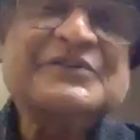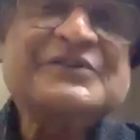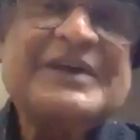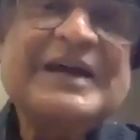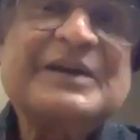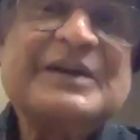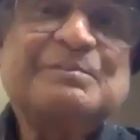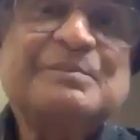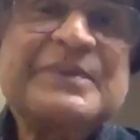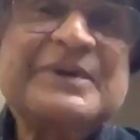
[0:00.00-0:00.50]

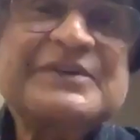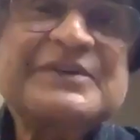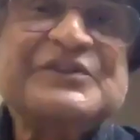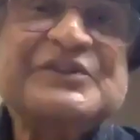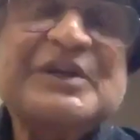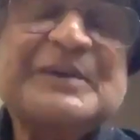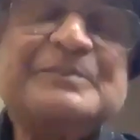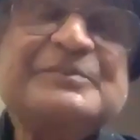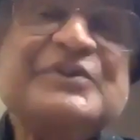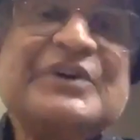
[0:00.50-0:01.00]
And
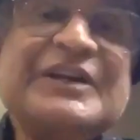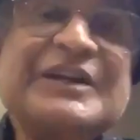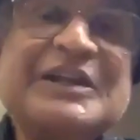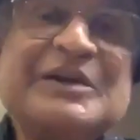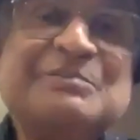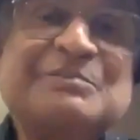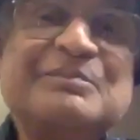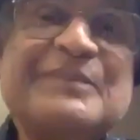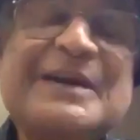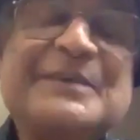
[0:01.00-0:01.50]
perception
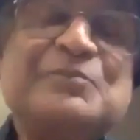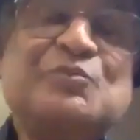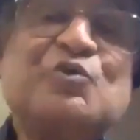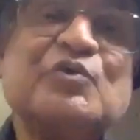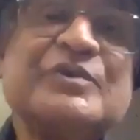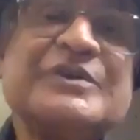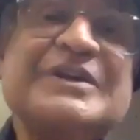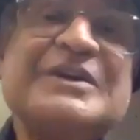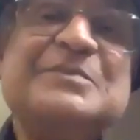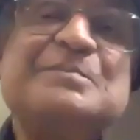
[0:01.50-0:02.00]
and
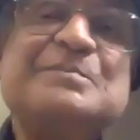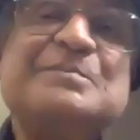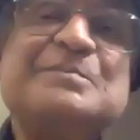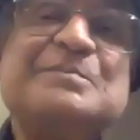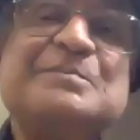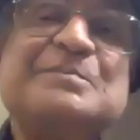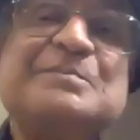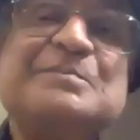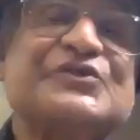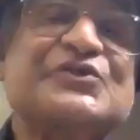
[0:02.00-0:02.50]
memory
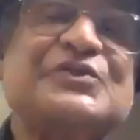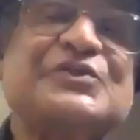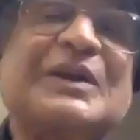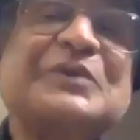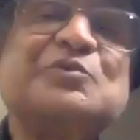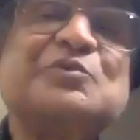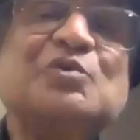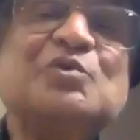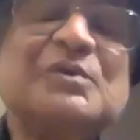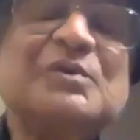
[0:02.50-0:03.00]
make a
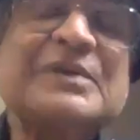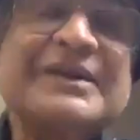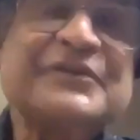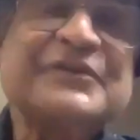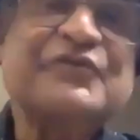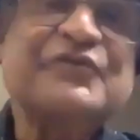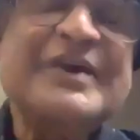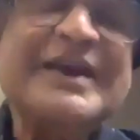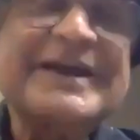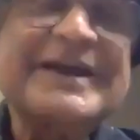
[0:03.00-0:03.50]
circular
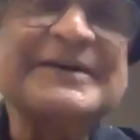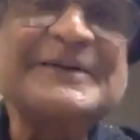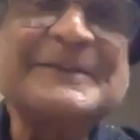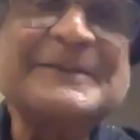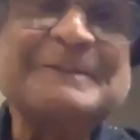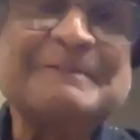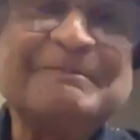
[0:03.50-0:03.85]
thing.